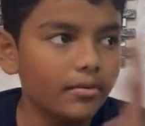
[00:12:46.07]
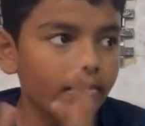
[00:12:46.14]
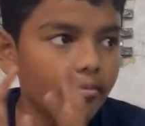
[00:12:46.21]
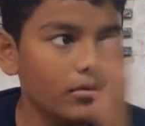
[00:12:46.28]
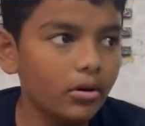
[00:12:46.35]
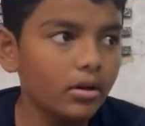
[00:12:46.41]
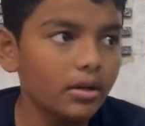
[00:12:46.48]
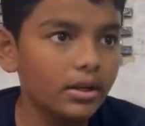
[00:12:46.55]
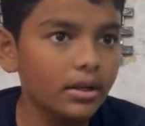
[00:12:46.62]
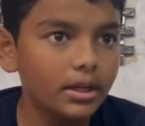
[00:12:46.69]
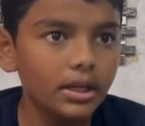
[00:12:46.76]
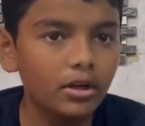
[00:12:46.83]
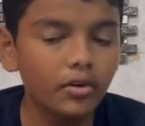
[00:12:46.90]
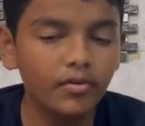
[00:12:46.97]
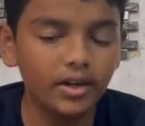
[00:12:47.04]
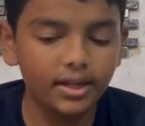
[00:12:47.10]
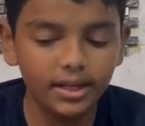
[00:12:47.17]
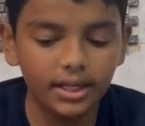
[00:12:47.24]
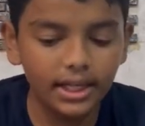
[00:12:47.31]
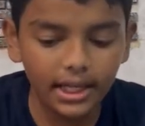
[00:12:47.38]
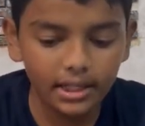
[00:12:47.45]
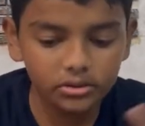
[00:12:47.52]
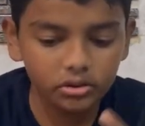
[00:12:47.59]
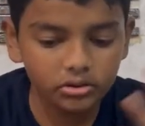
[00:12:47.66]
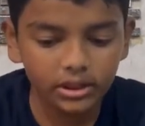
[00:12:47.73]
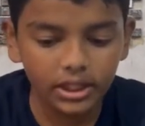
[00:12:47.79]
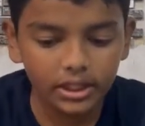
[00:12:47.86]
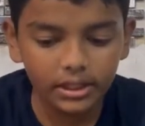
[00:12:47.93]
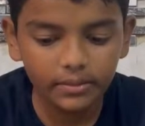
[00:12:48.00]
more eco-friendly
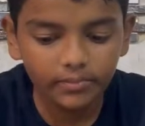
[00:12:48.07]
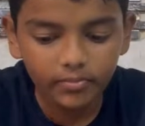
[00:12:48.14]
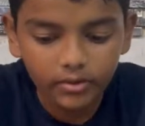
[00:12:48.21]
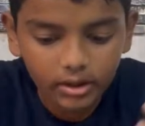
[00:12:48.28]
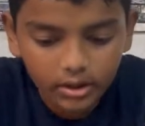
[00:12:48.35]
society.